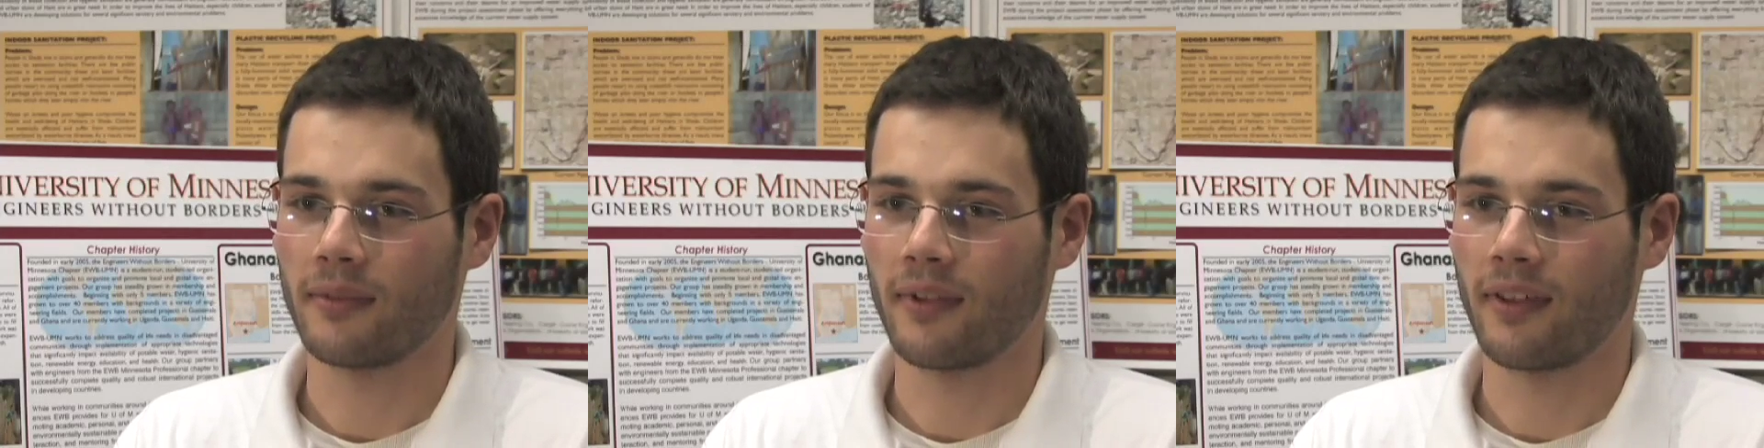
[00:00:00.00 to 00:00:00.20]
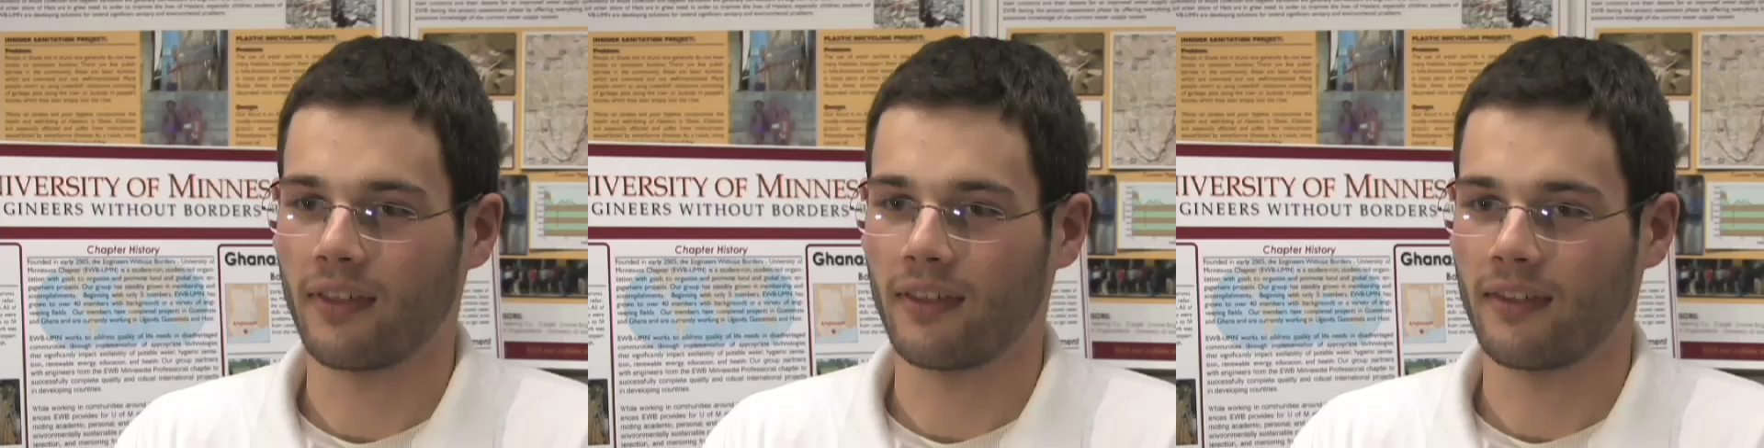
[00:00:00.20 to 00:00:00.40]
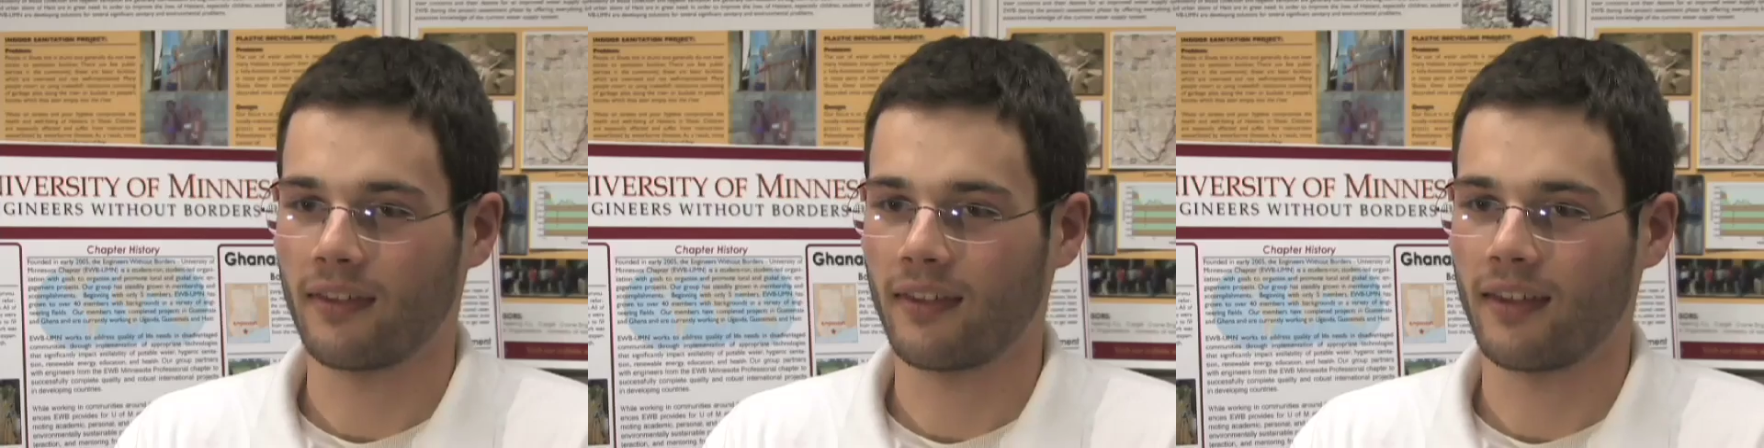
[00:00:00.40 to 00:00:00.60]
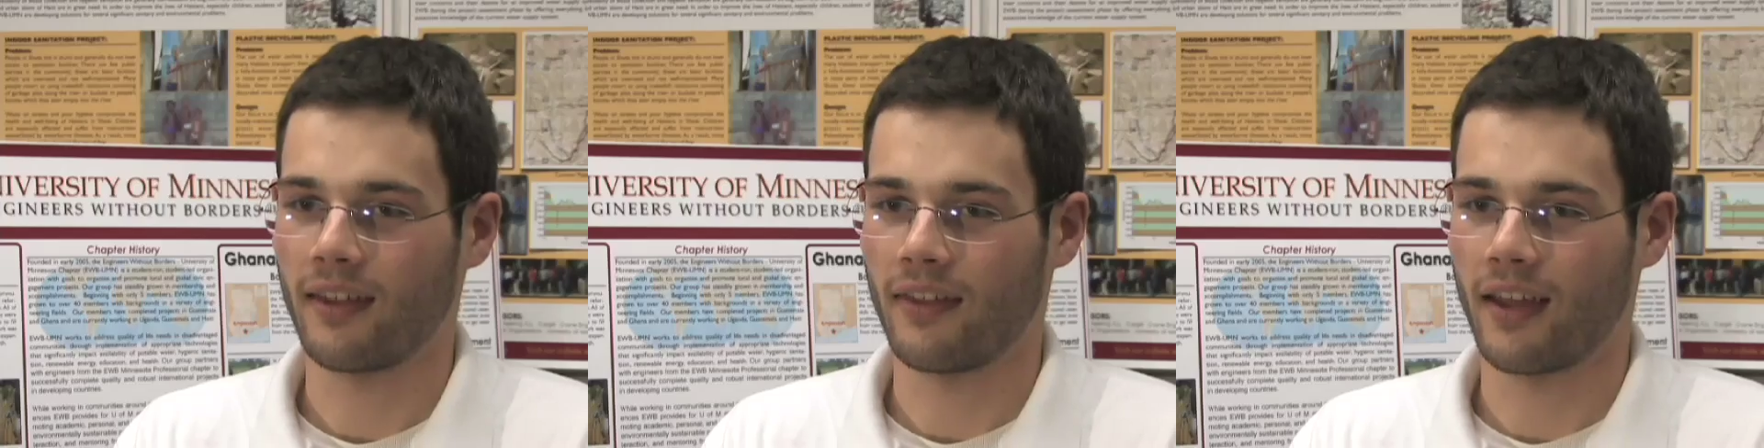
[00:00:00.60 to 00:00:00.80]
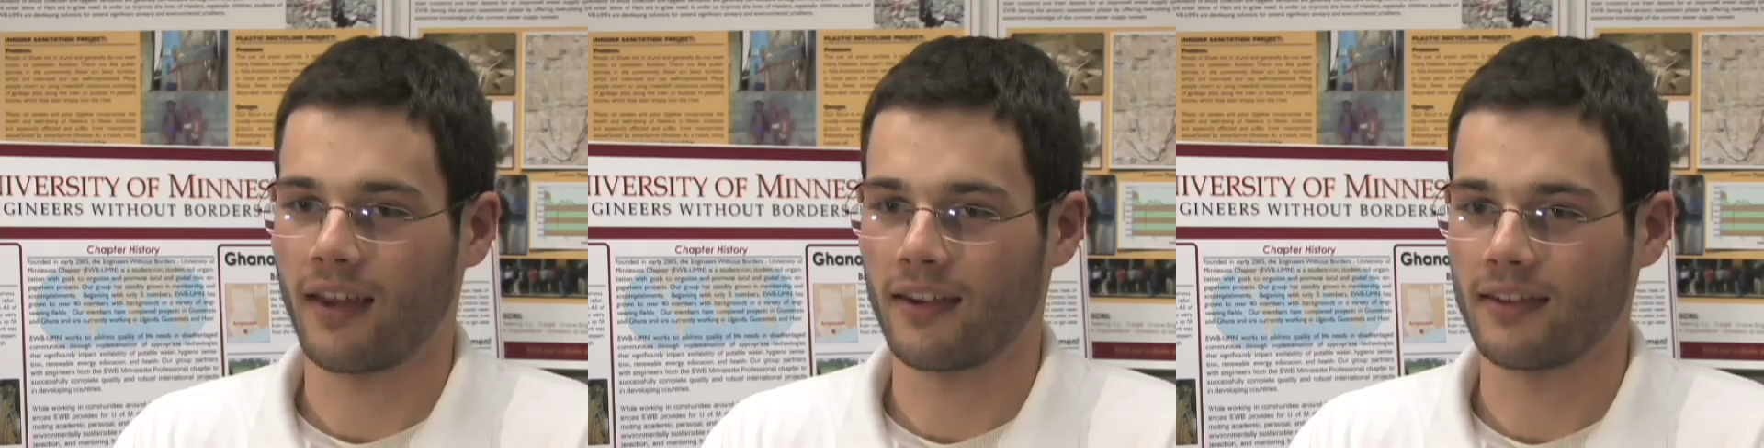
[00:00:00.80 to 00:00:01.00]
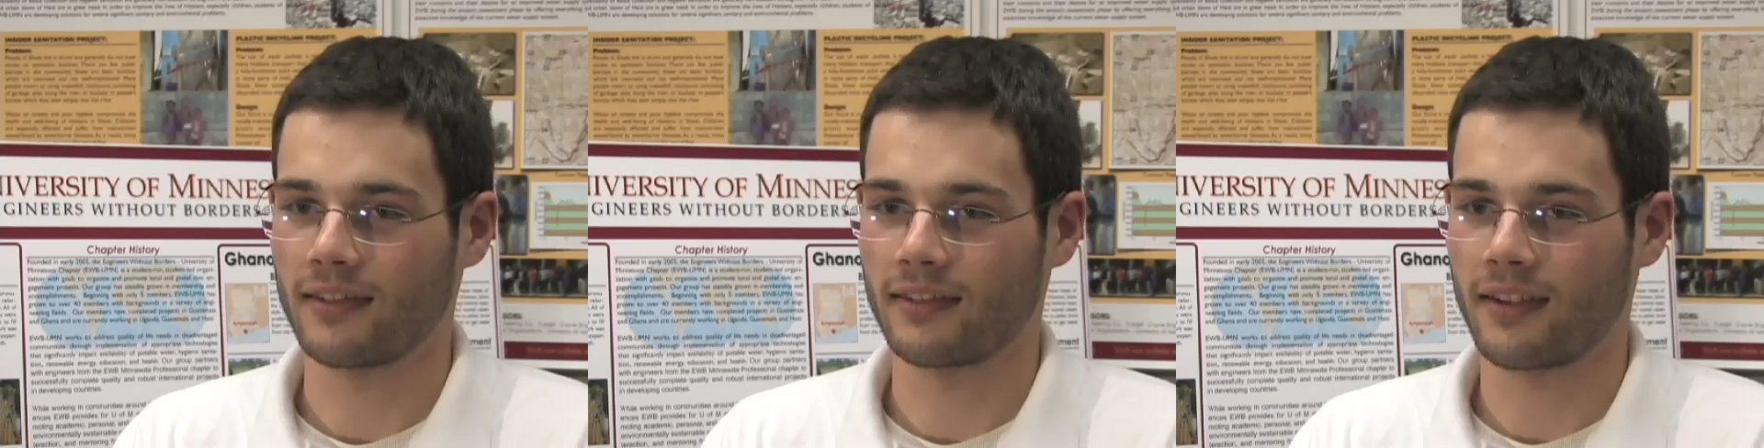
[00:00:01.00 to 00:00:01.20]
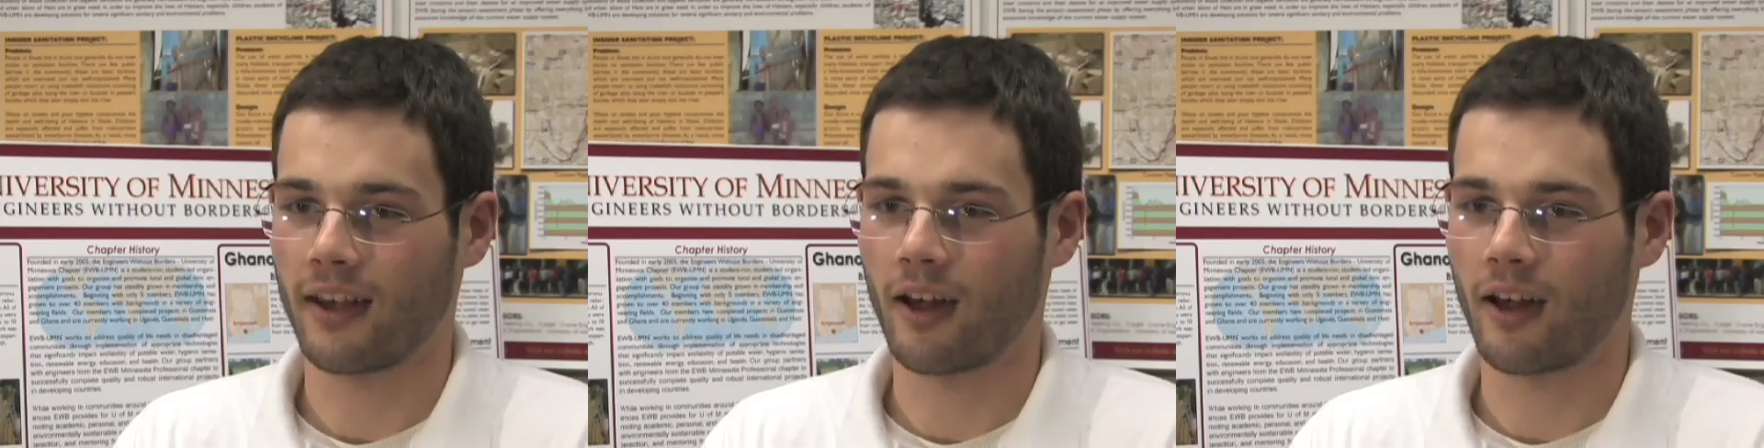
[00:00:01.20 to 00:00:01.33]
and that is